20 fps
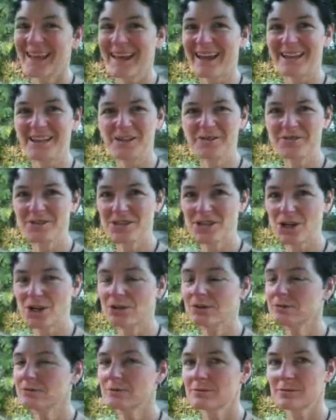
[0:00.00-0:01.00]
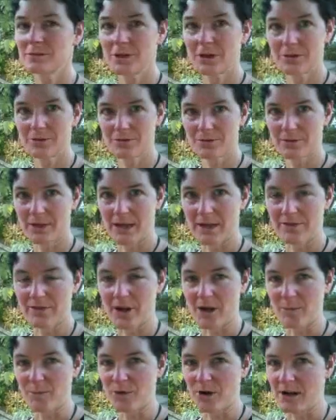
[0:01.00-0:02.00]
And if so, go through that
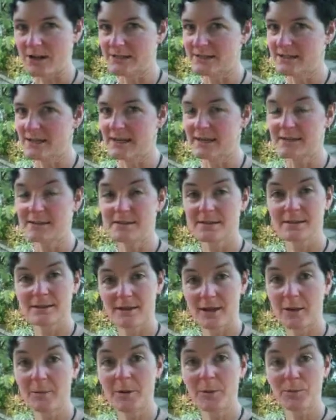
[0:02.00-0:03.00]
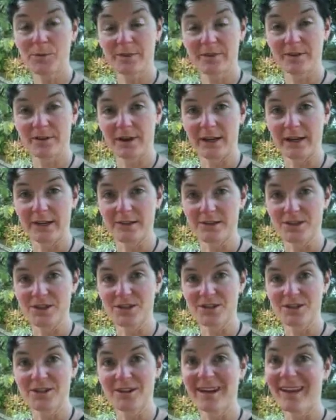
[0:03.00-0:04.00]
thought process, come up with your
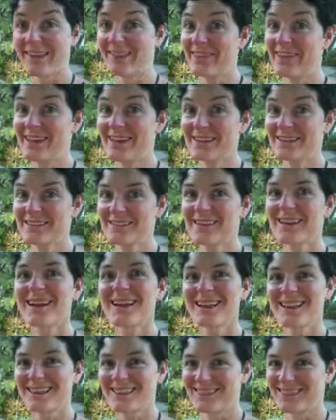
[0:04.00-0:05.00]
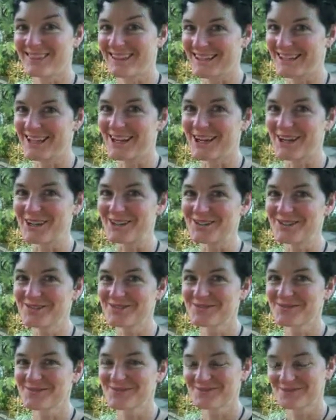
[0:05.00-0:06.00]
answer, and then let it go.
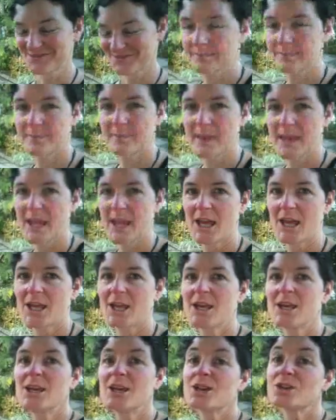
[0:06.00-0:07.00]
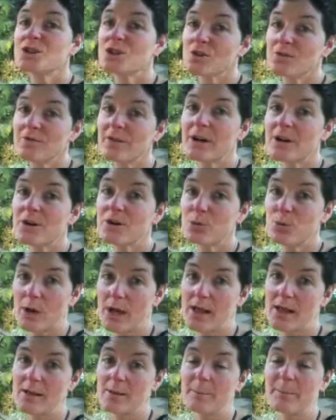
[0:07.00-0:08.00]
So you very
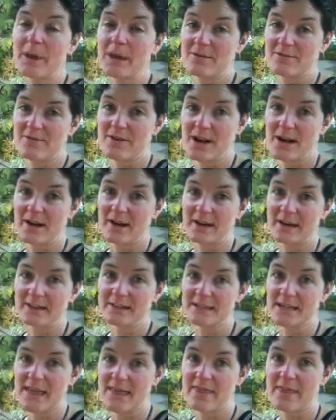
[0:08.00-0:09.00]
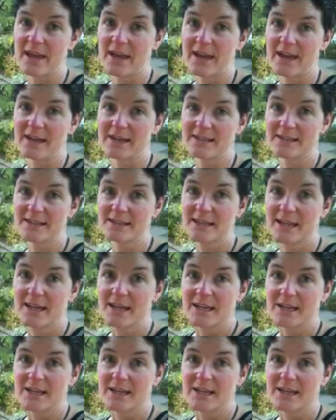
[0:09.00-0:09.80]
well may find that